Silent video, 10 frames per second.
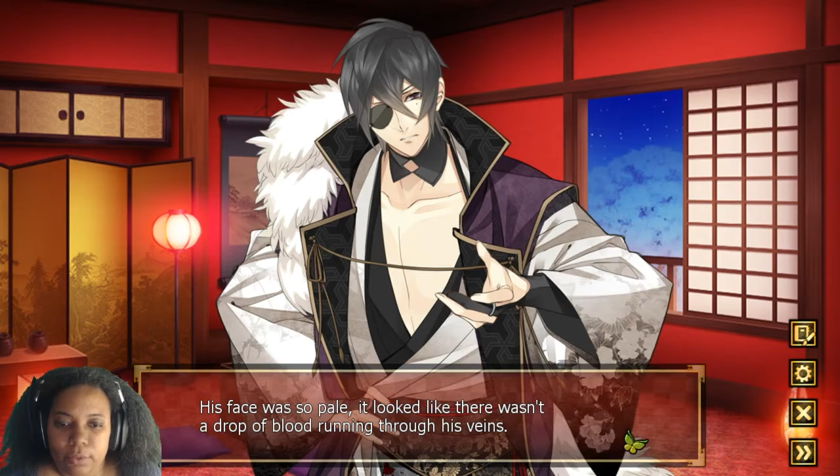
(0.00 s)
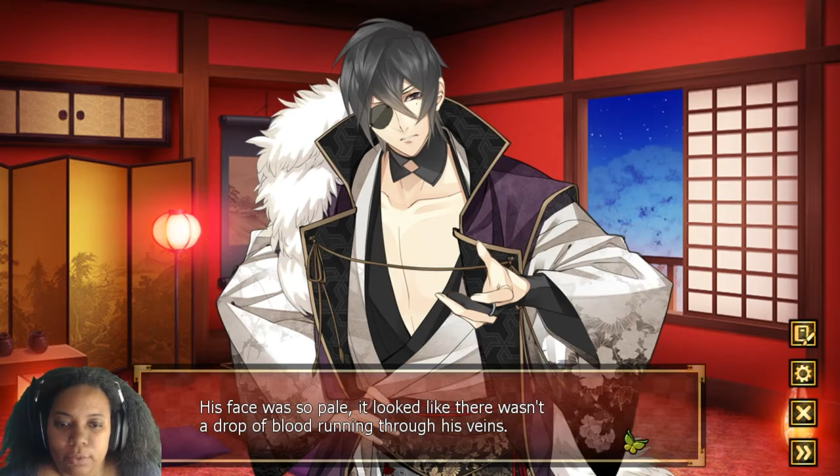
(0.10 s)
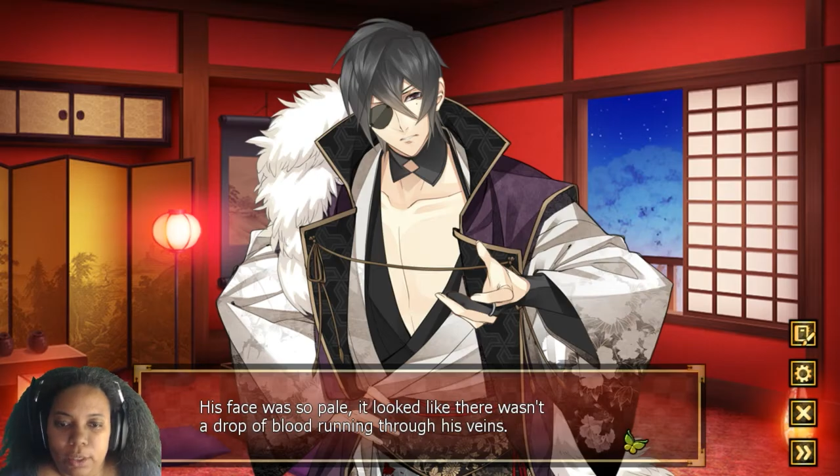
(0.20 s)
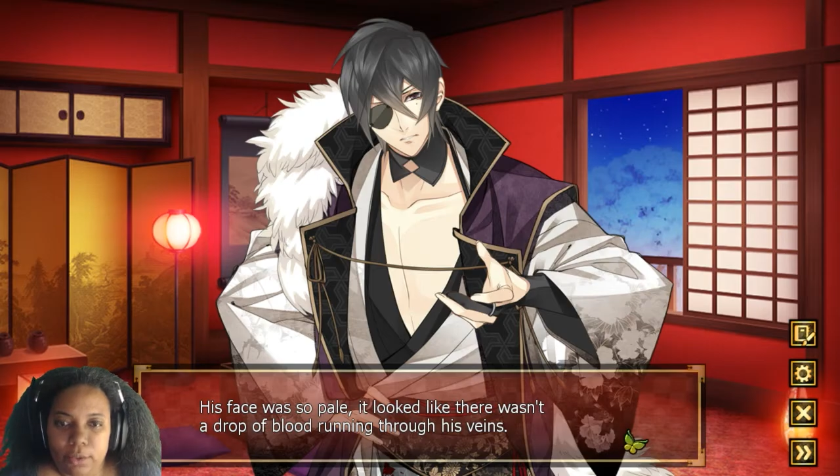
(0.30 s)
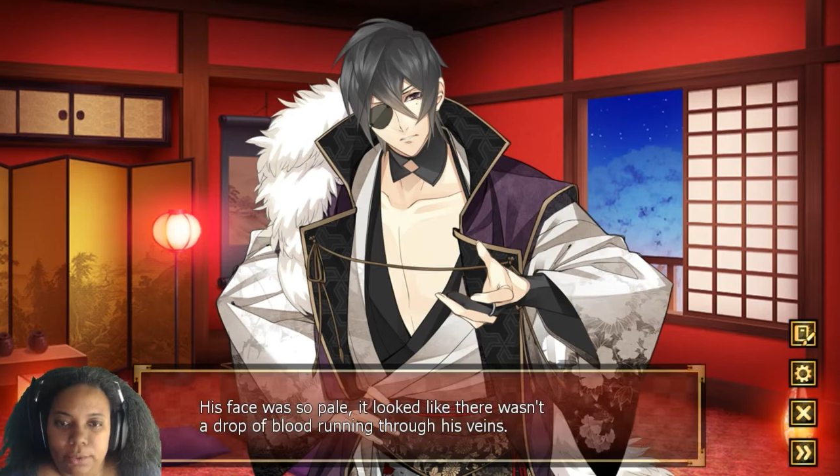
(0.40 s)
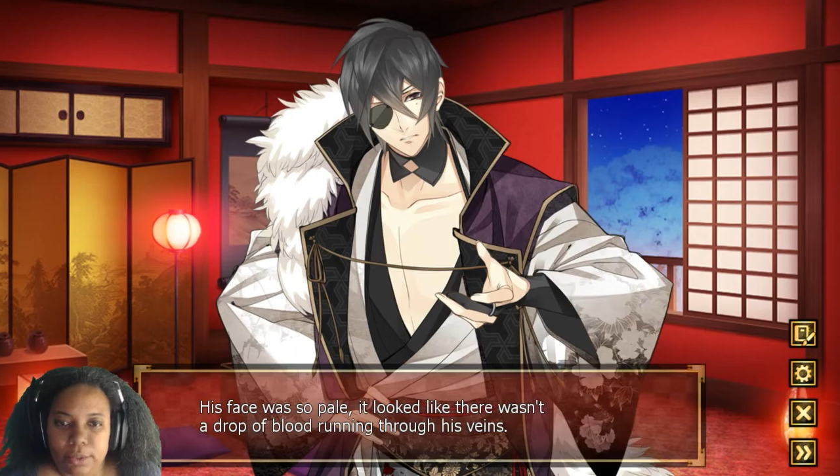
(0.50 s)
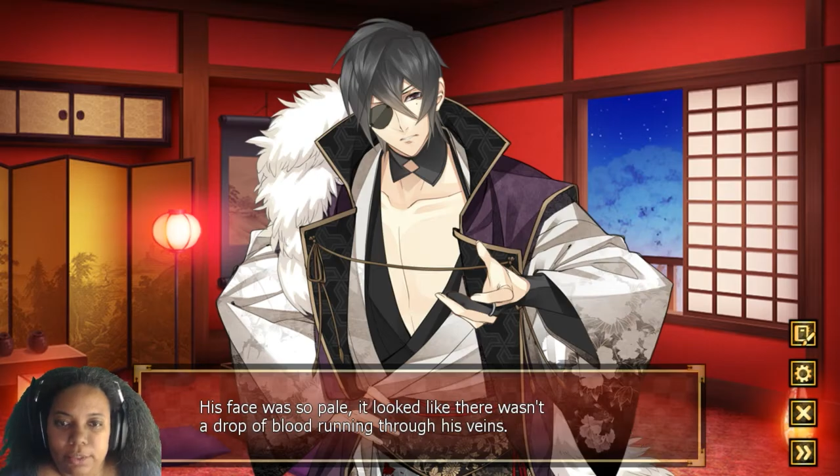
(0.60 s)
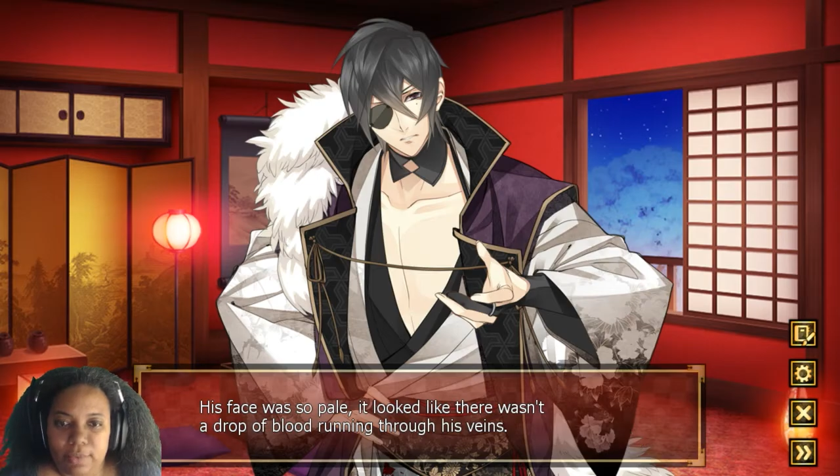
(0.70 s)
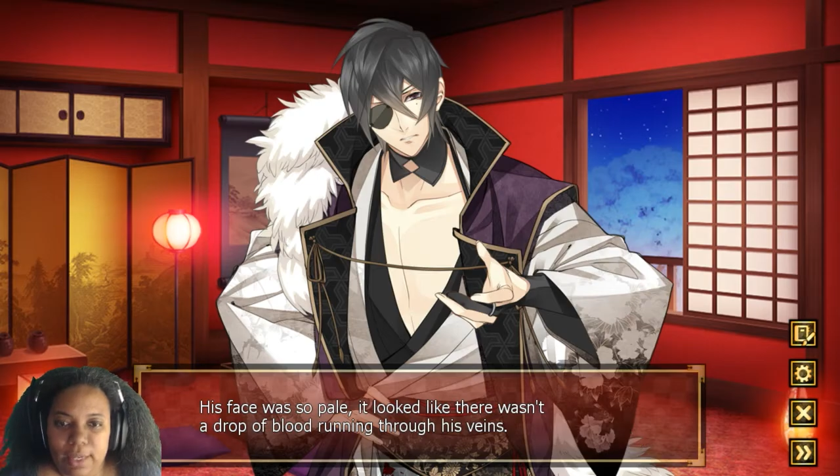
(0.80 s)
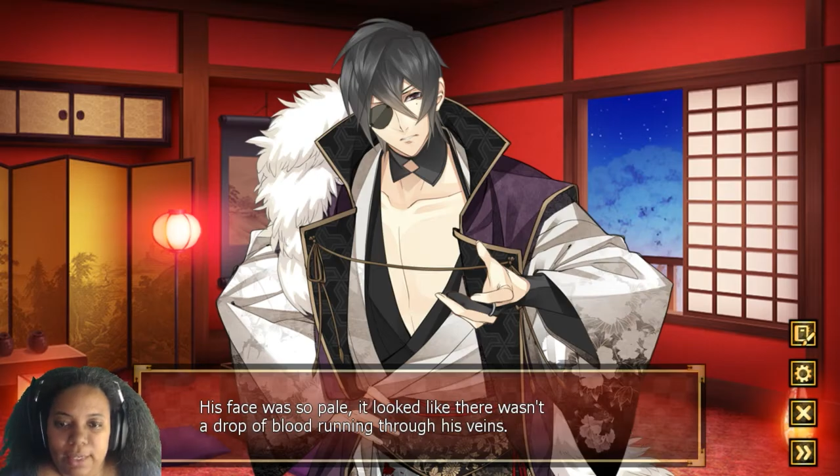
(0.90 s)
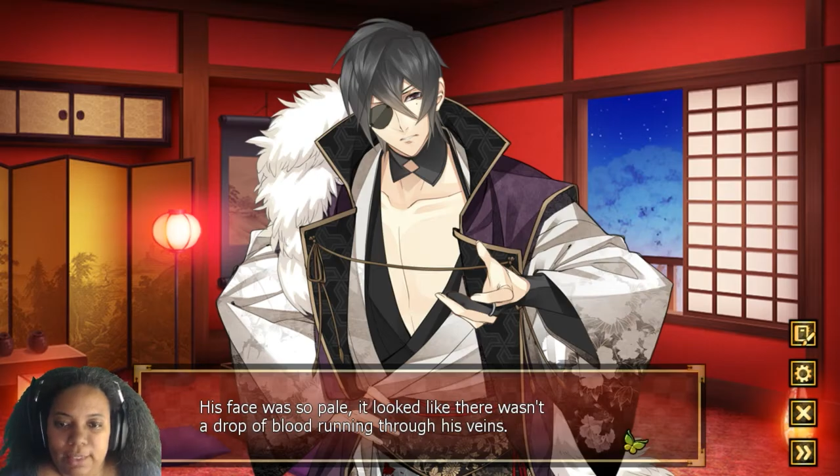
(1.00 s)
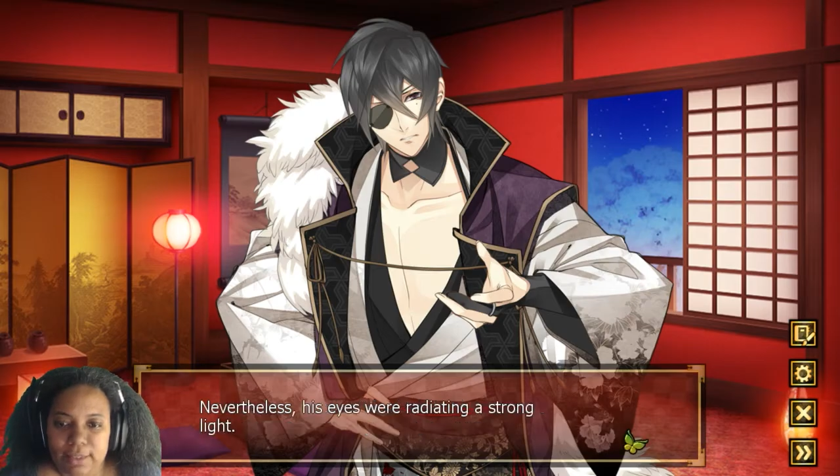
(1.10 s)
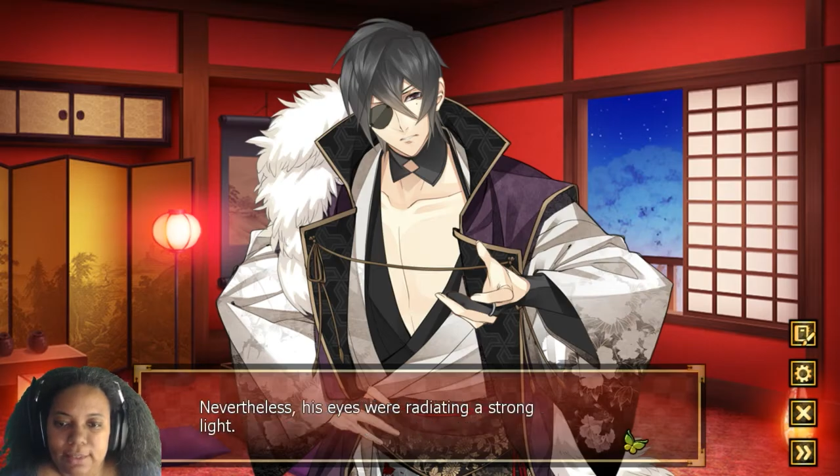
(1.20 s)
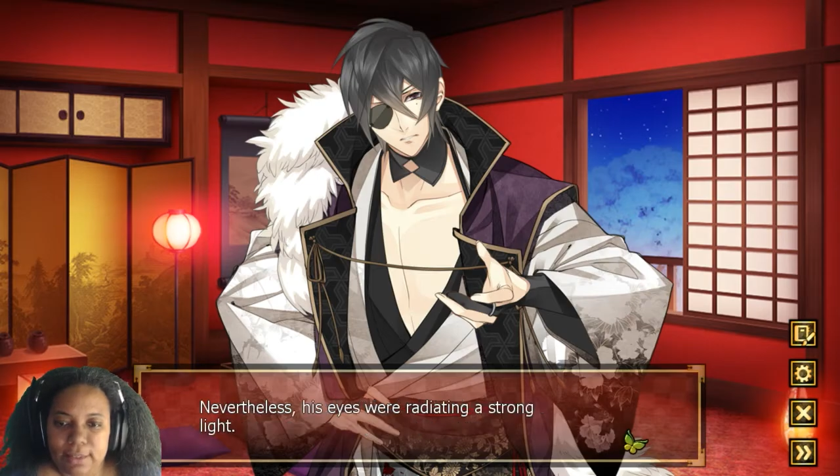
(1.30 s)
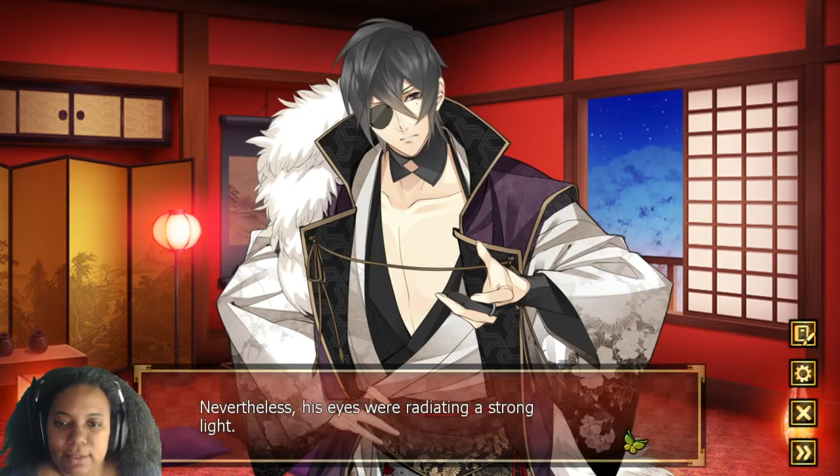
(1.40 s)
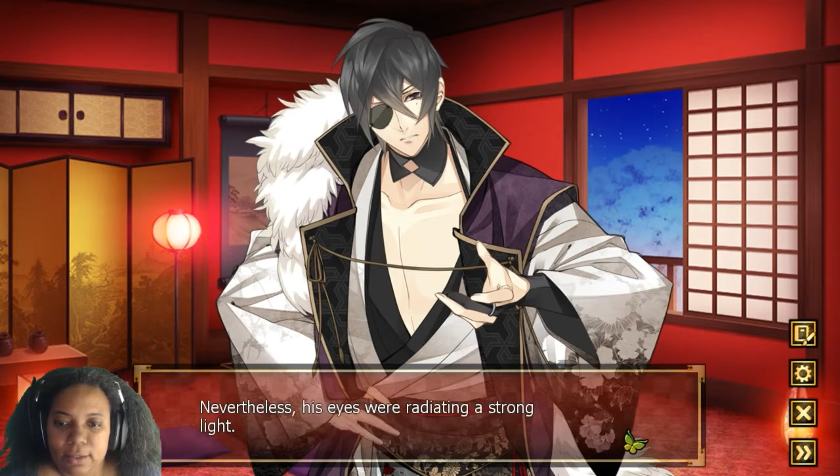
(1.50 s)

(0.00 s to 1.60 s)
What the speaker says: running through his veins.